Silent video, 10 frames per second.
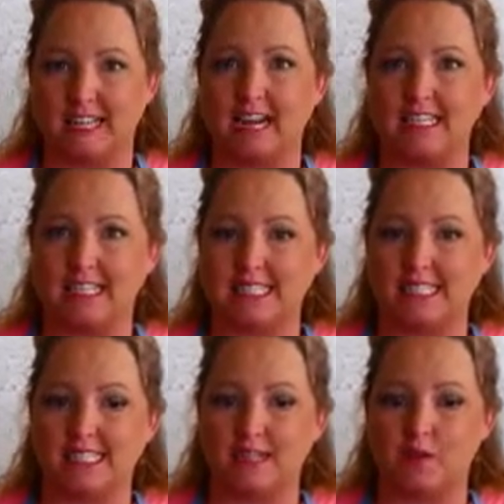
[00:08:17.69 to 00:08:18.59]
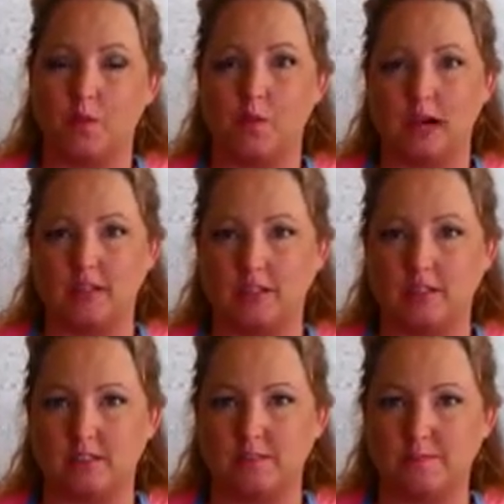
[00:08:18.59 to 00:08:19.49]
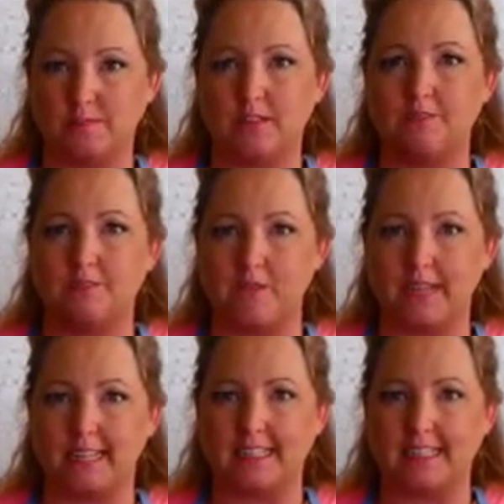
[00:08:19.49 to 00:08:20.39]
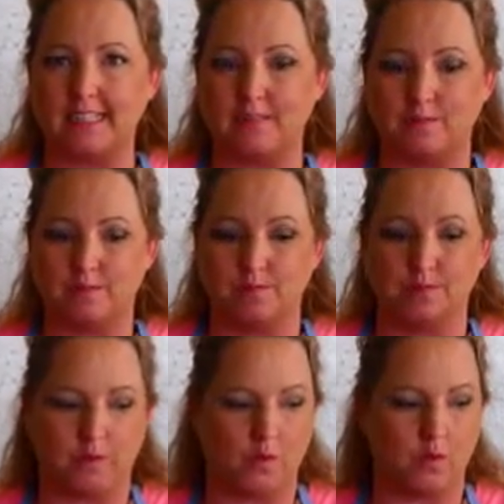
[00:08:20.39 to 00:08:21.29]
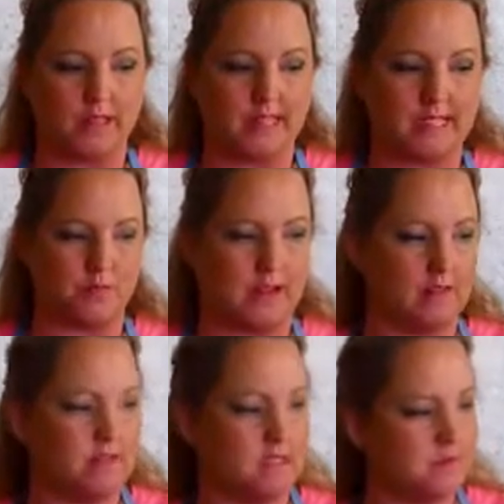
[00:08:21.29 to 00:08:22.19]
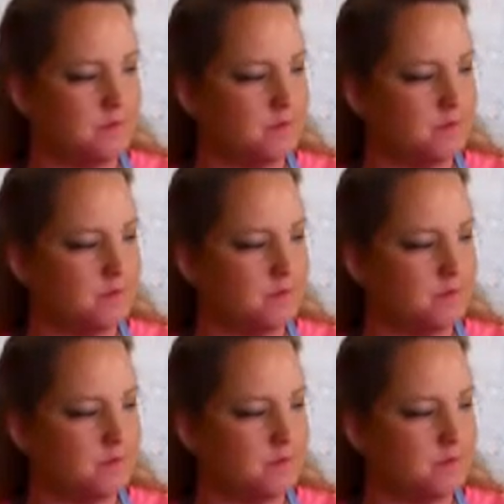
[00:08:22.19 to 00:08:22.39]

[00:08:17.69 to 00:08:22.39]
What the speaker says: I see water being replaced when going this route.